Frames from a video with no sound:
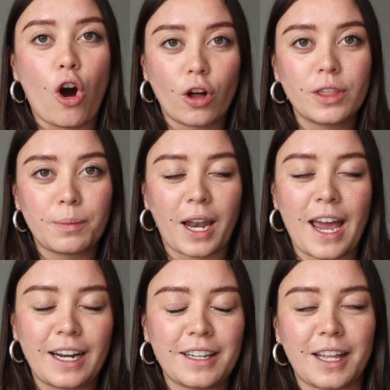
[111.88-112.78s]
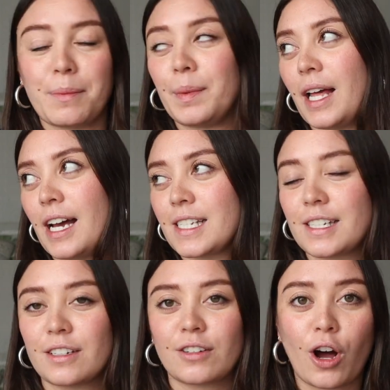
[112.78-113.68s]
on the plane, they
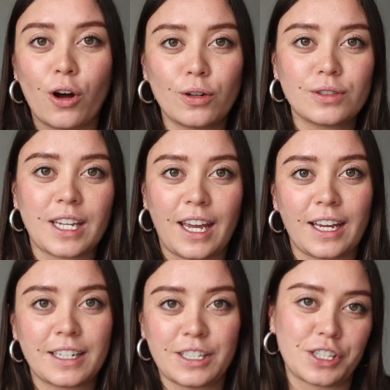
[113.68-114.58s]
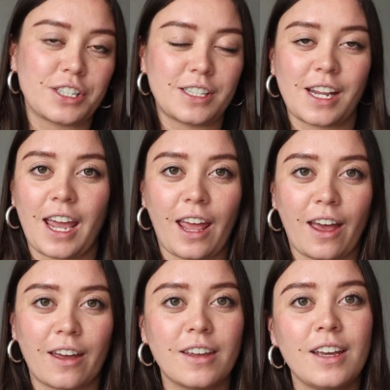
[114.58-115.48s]
blast cold air conditioned
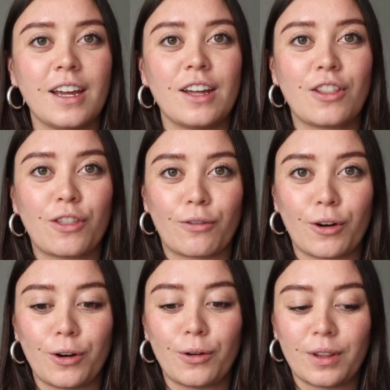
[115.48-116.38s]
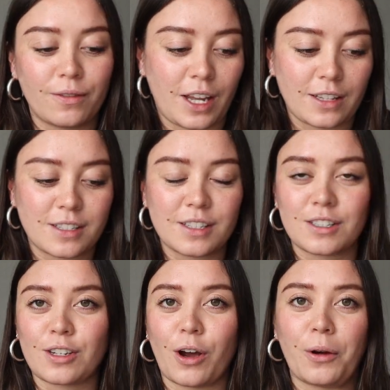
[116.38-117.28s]
air through the vents,
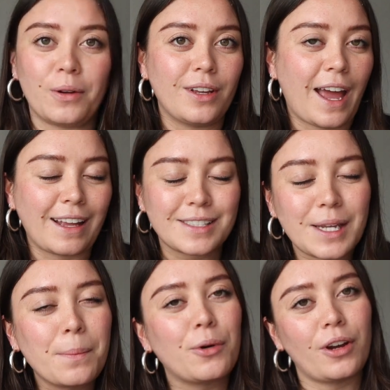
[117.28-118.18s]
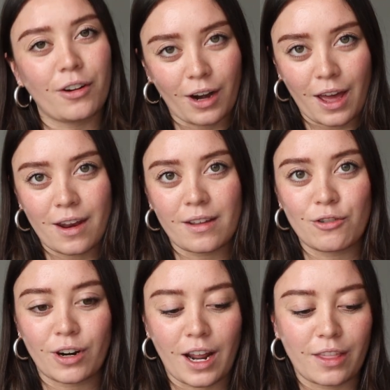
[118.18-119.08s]
so at some point
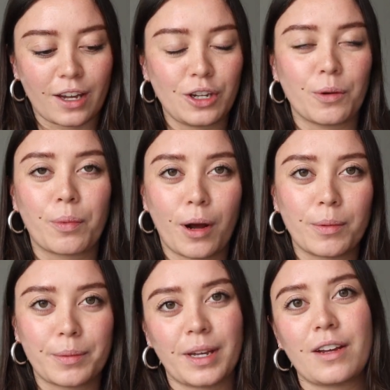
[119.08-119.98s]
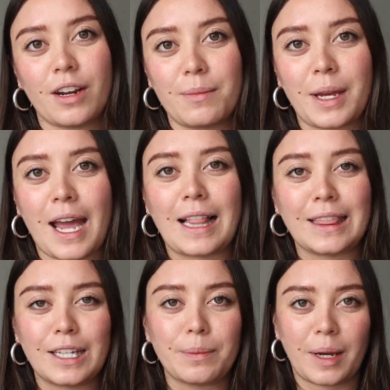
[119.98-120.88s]
or another you're probably going to be a
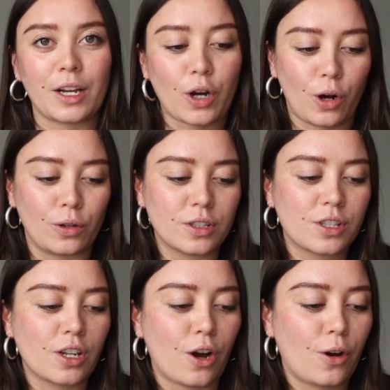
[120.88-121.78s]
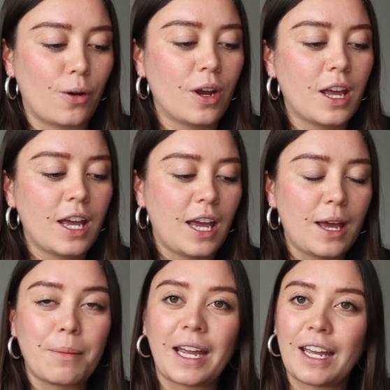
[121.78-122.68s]
little bit cold. So in my